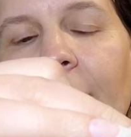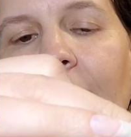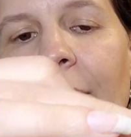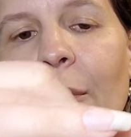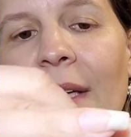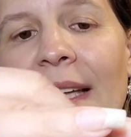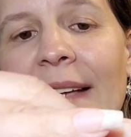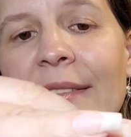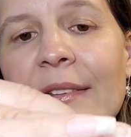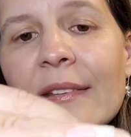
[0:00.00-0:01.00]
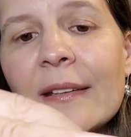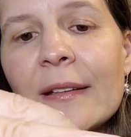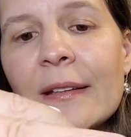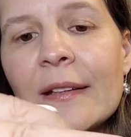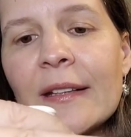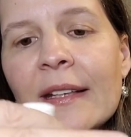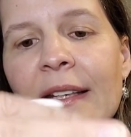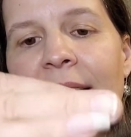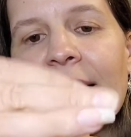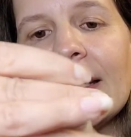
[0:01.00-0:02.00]
if you want less.
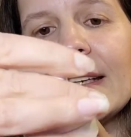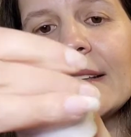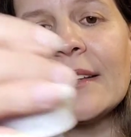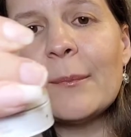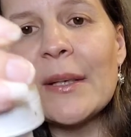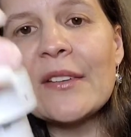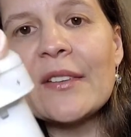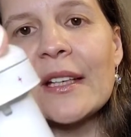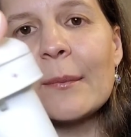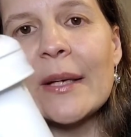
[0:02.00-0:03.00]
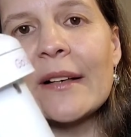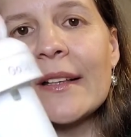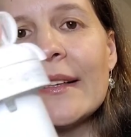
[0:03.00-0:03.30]
And the best thing about